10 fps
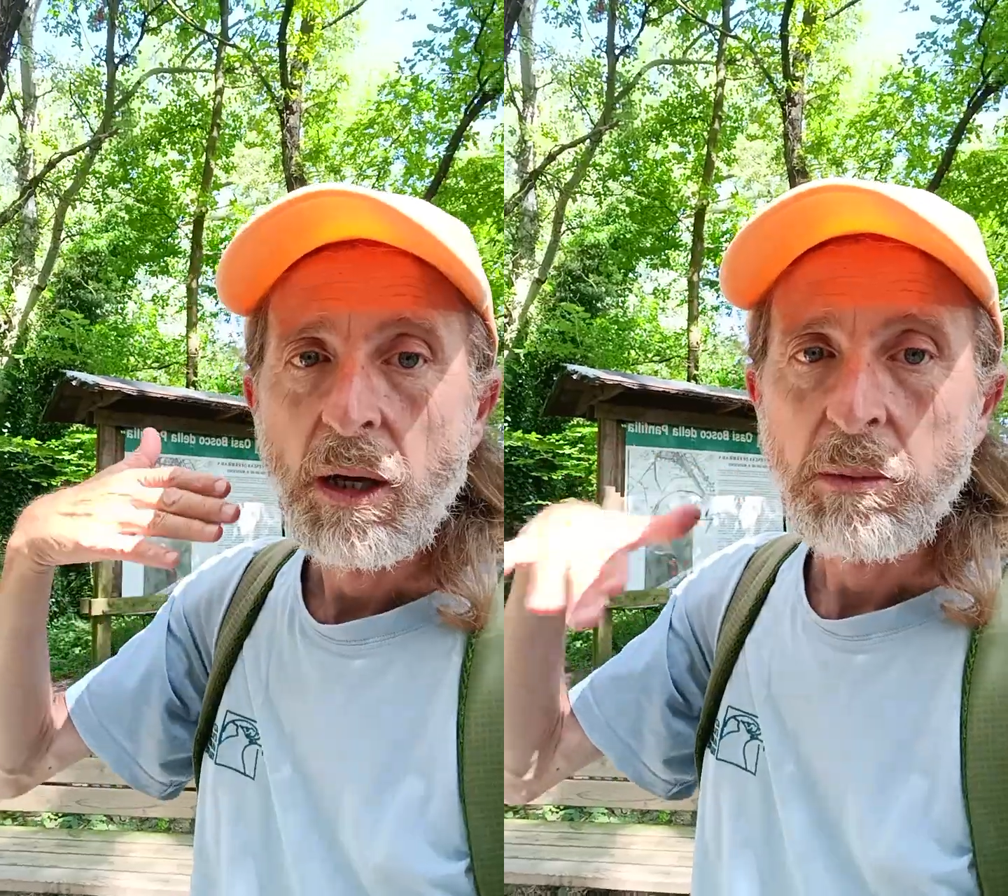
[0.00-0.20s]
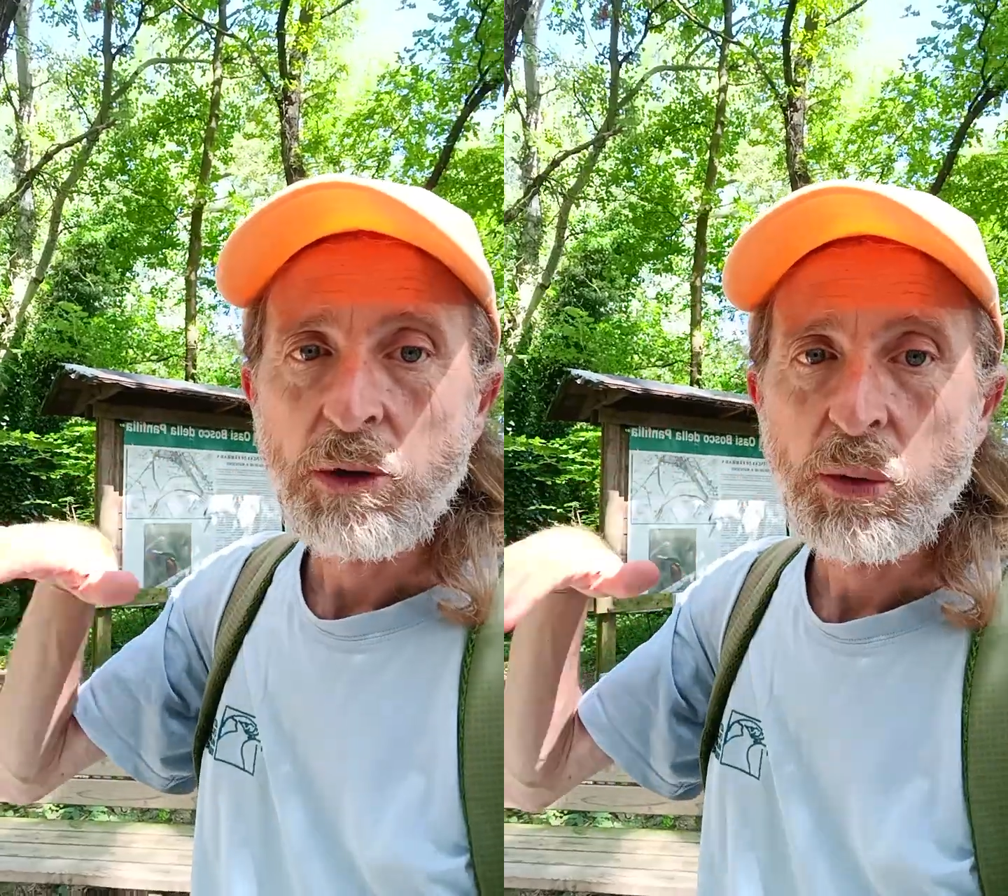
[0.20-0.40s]

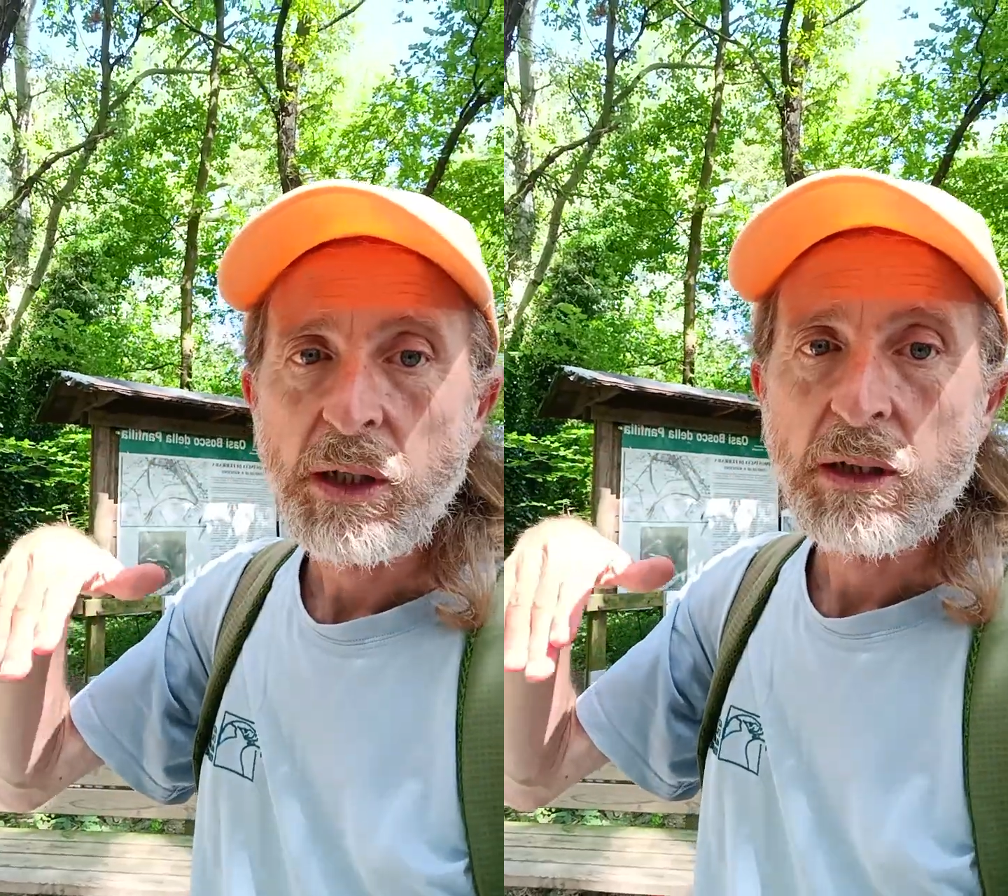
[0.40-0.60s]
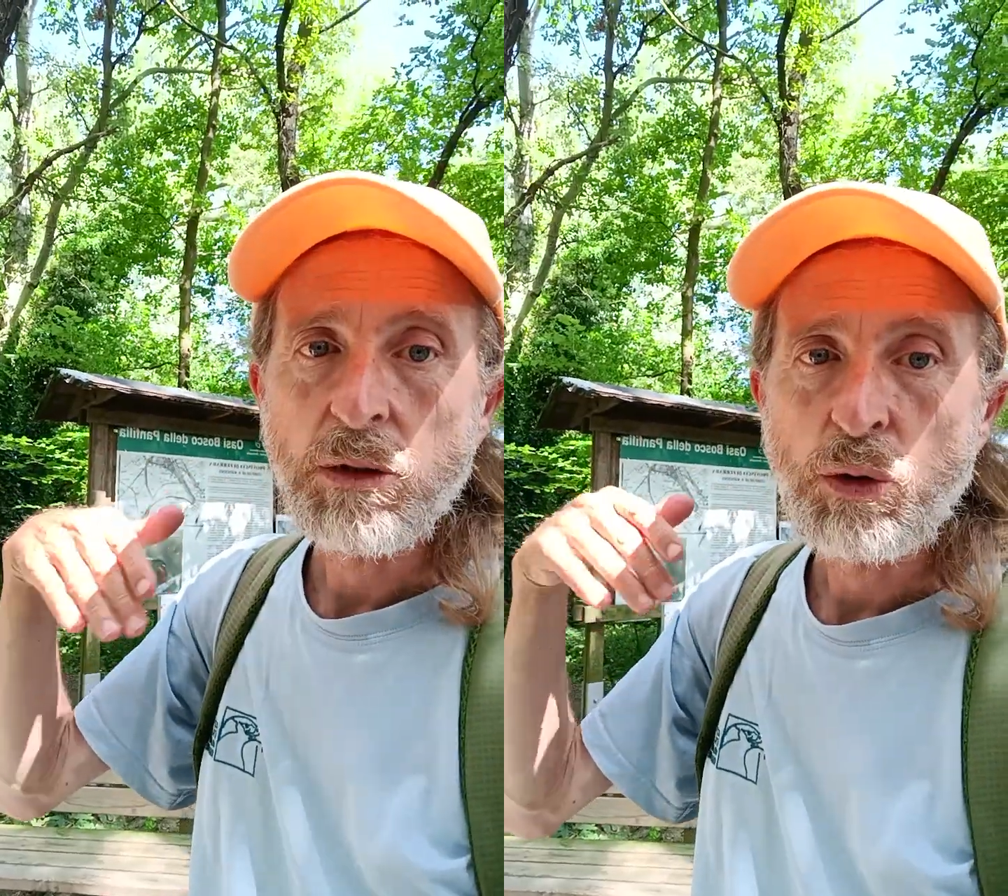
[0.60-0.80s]

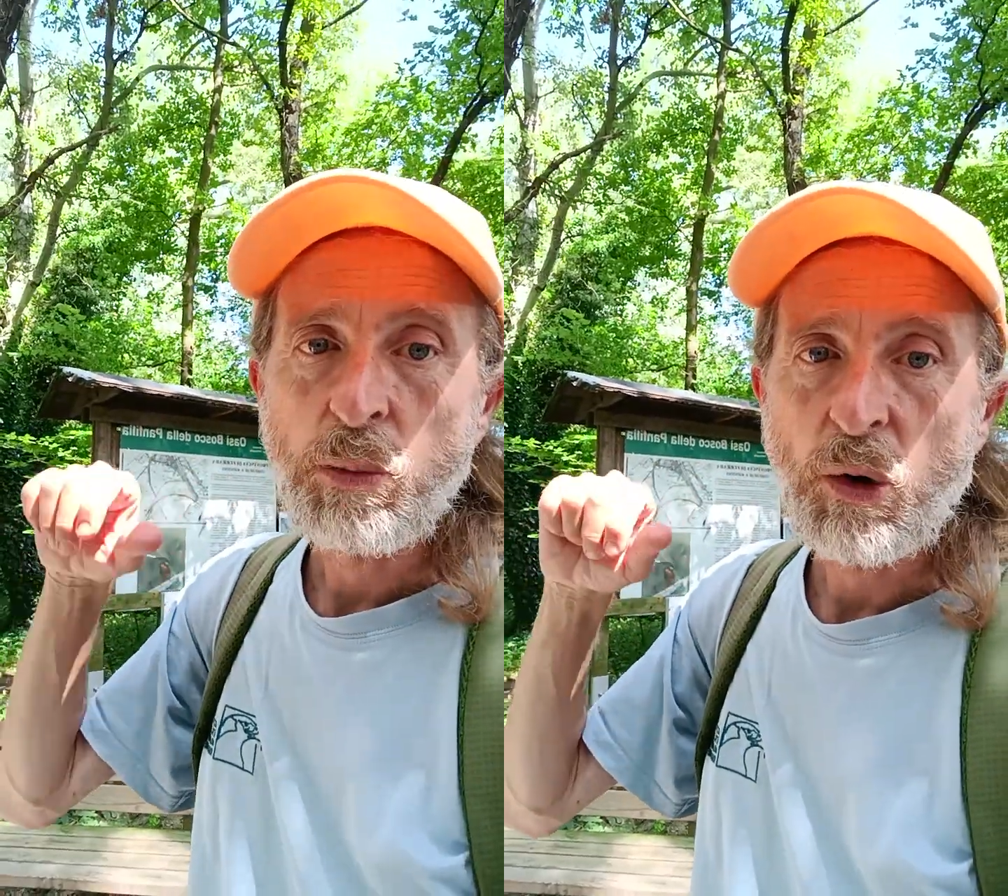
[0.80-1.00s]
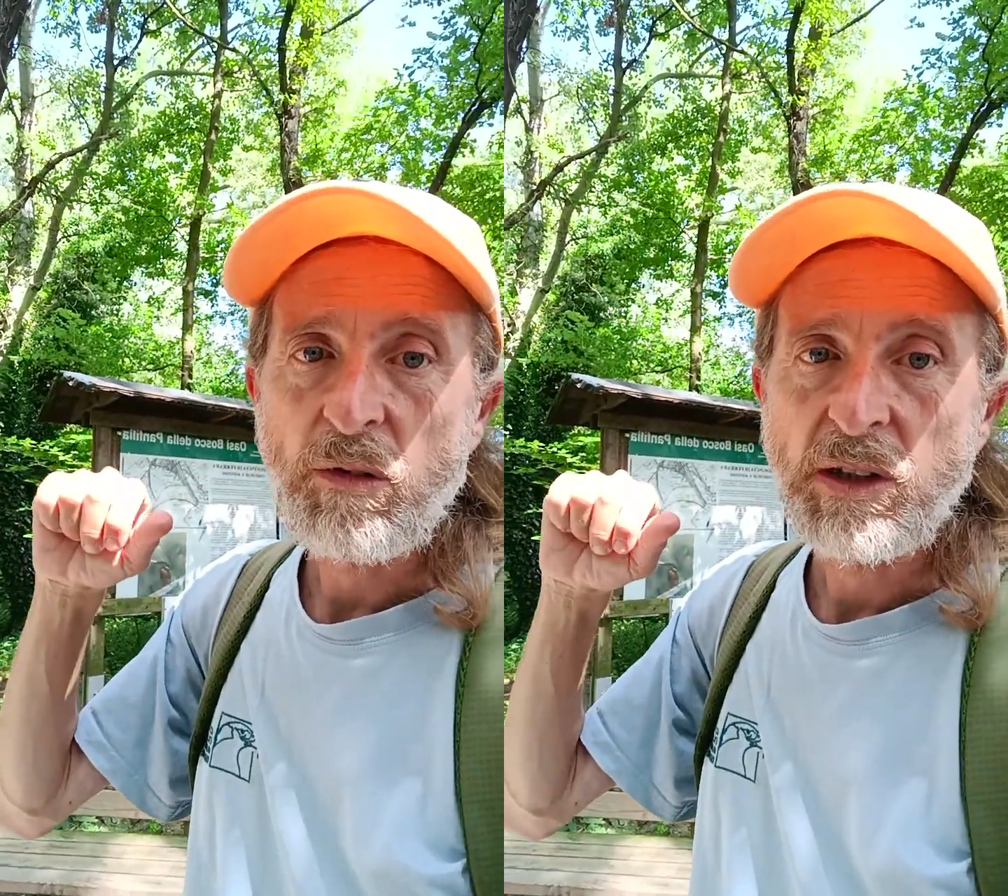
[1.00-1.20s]
between the two
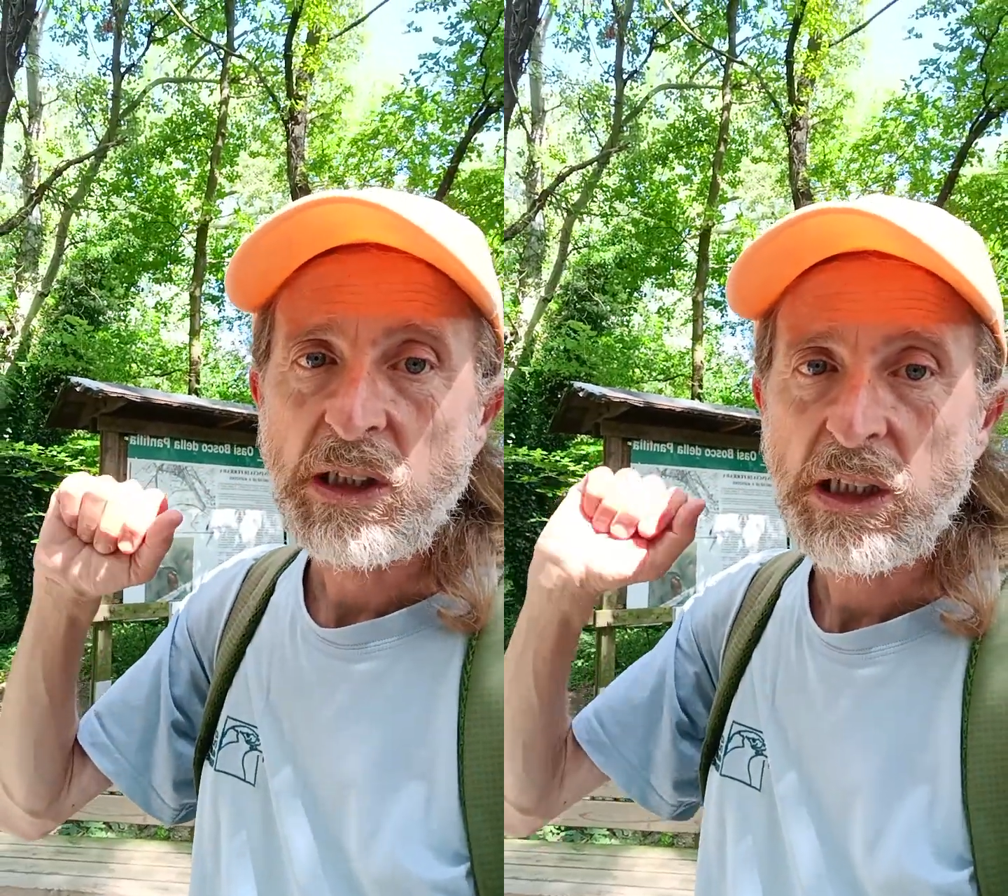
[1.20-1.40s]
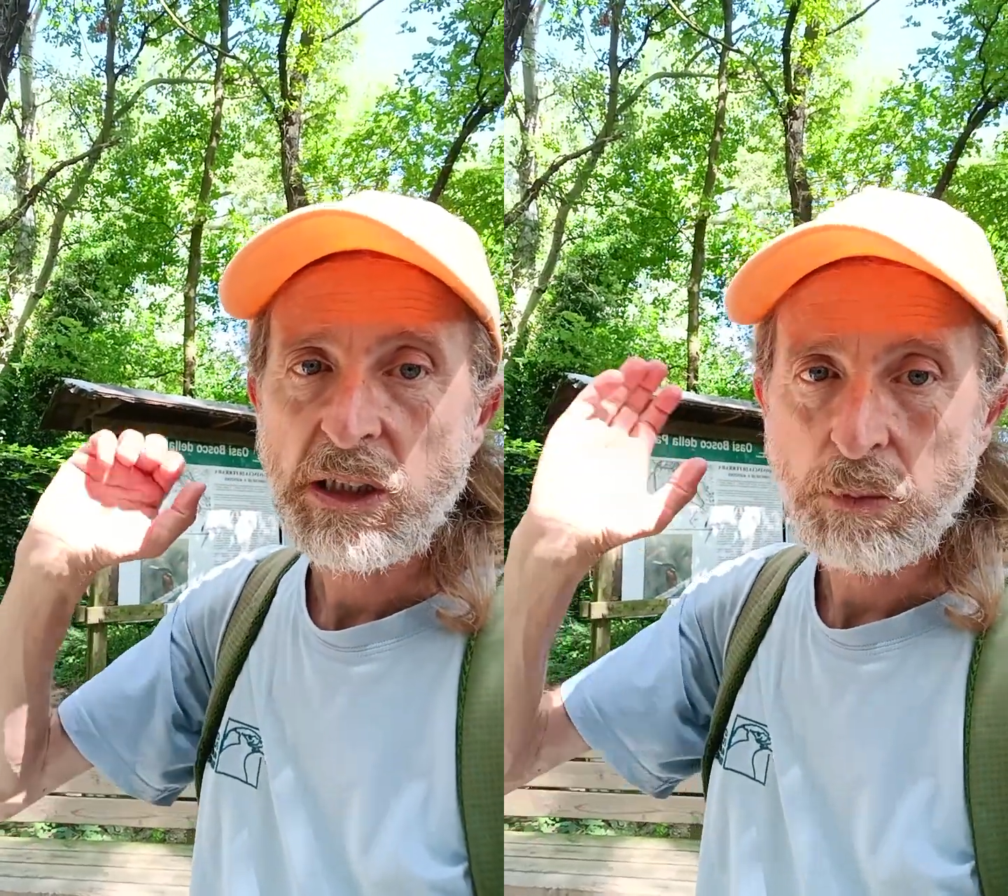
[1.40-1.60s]
provinces,